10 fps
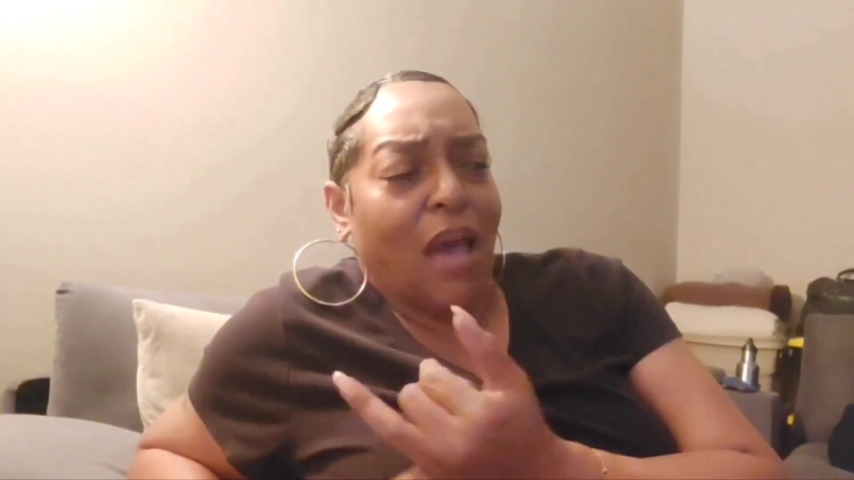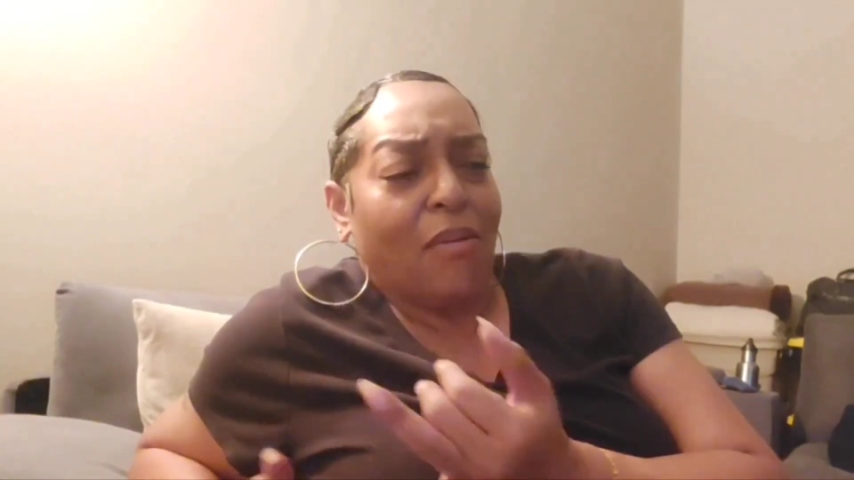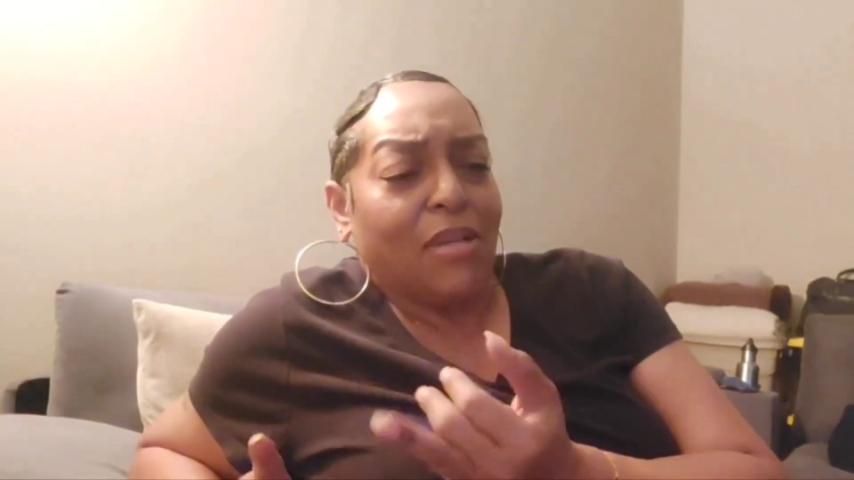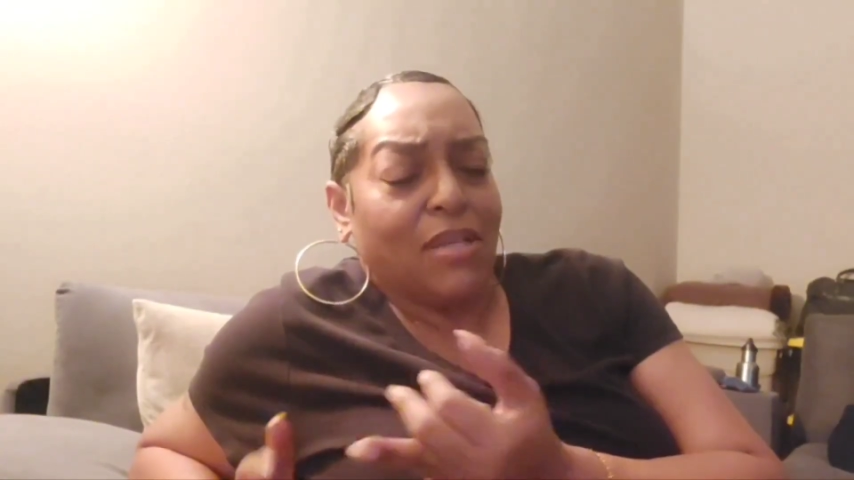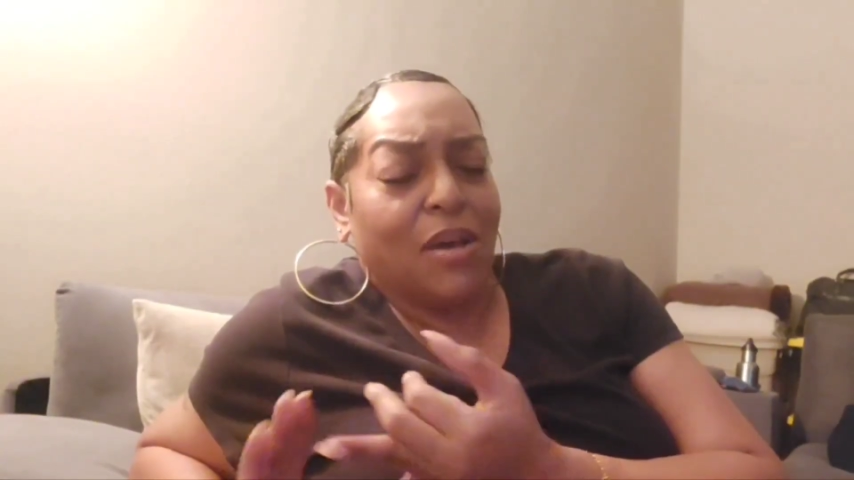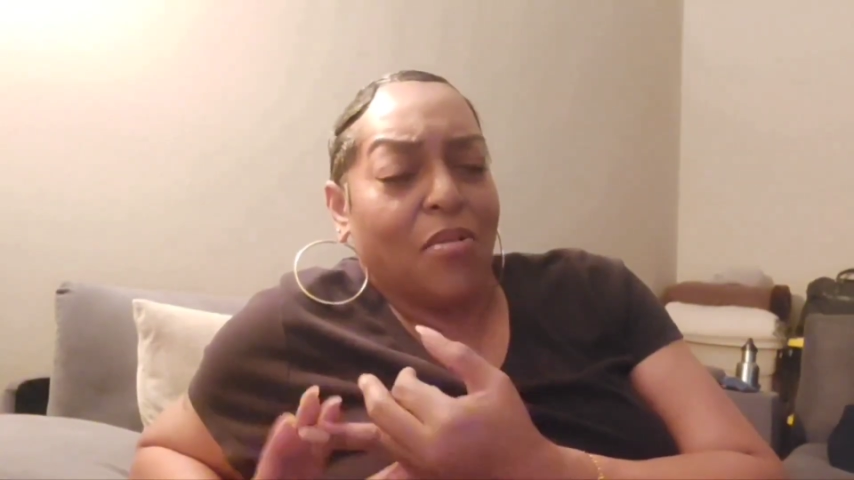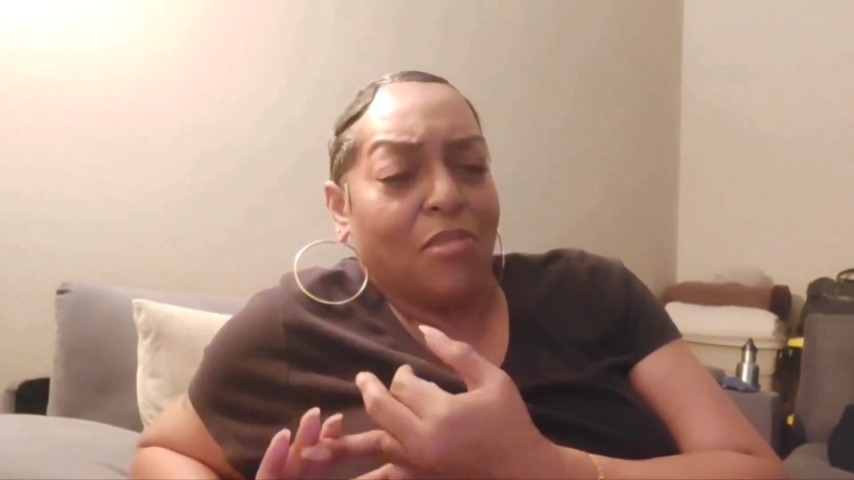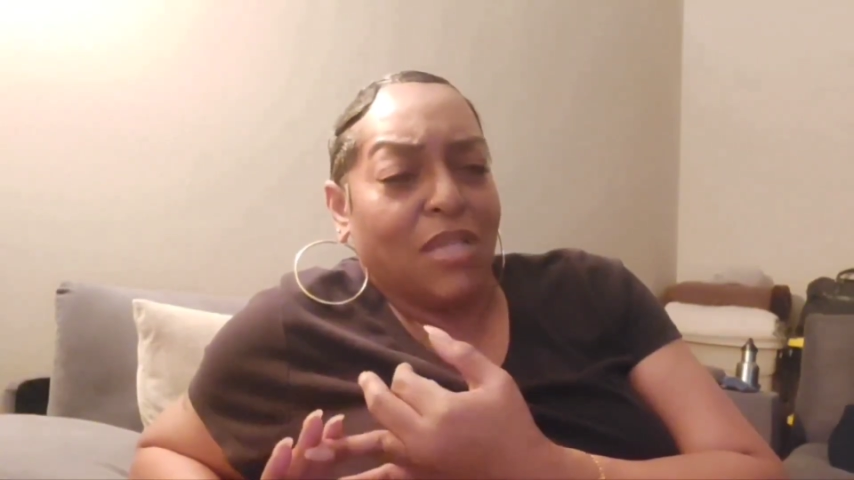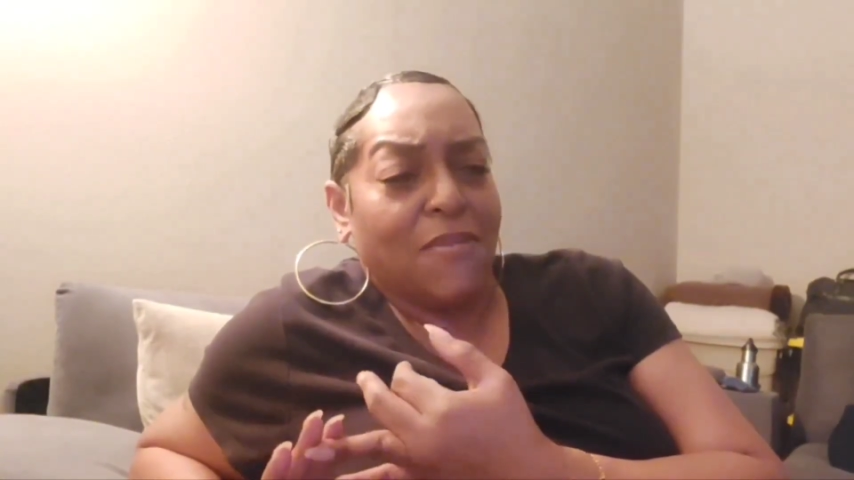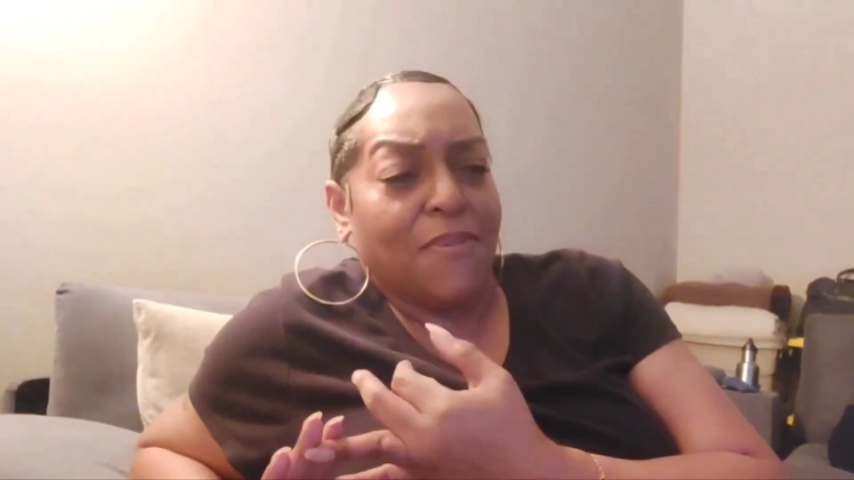I went to
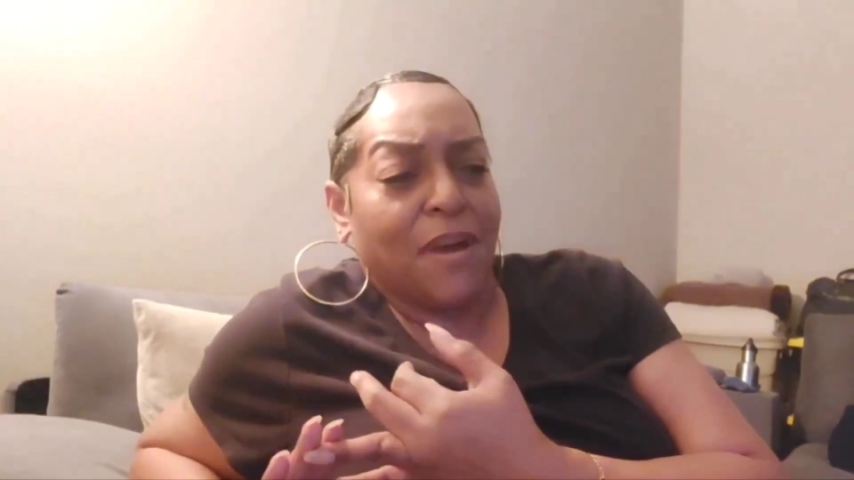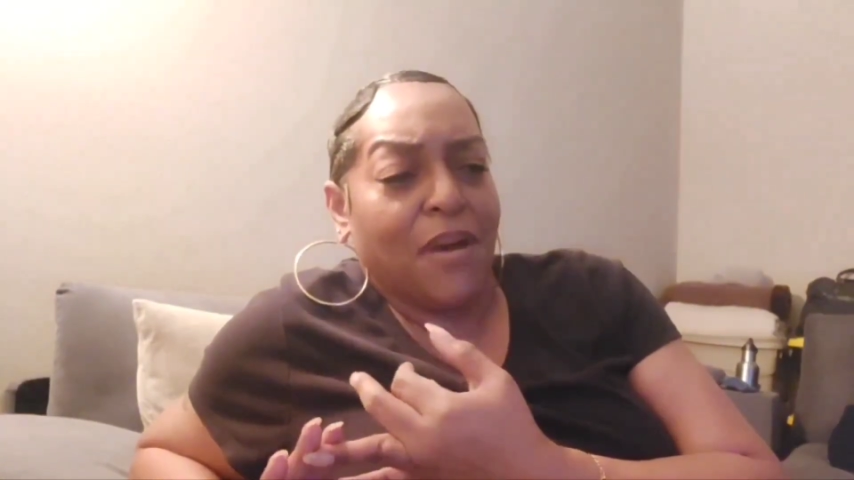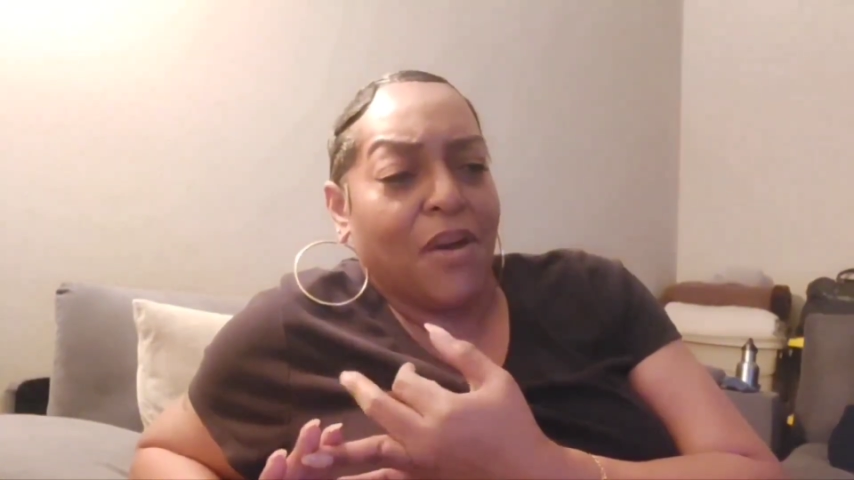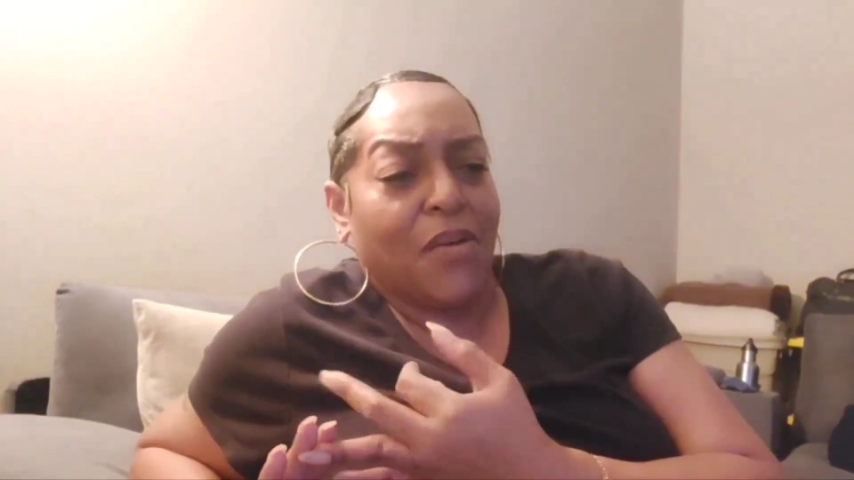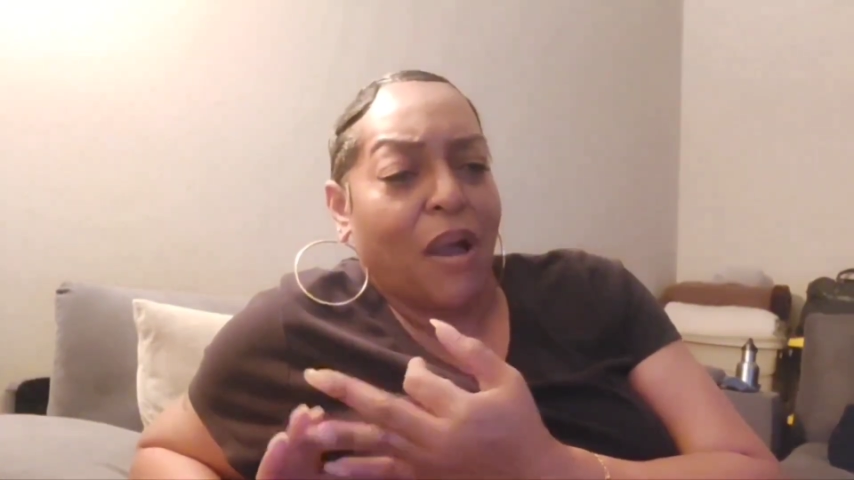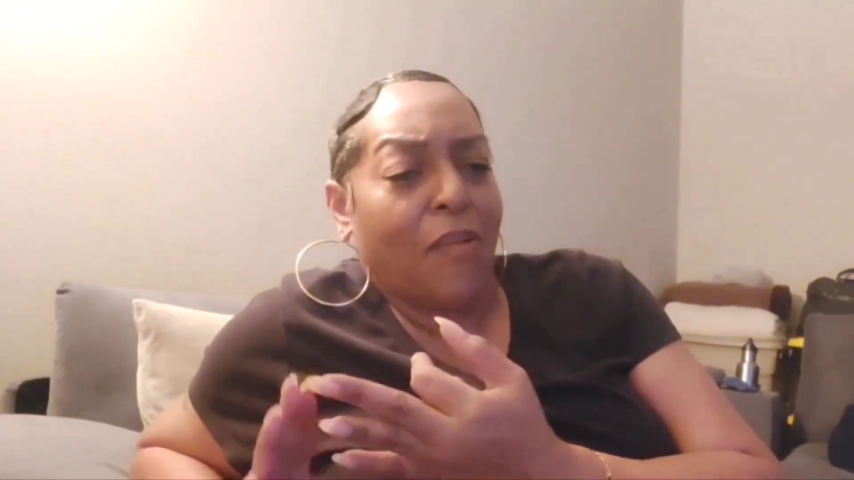Home Depot,